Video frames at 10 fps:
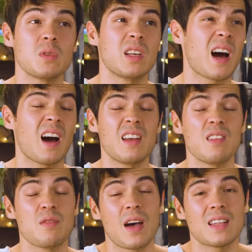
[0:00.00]
really high in
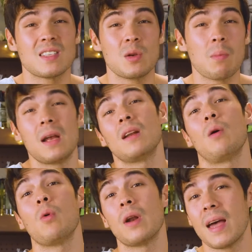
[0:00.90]
the fats that you might
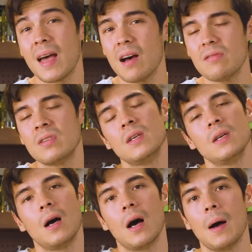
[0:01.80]
not want to have.
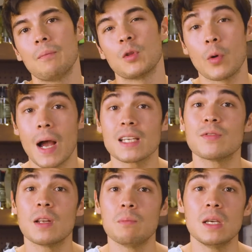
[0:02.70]
Grass-fed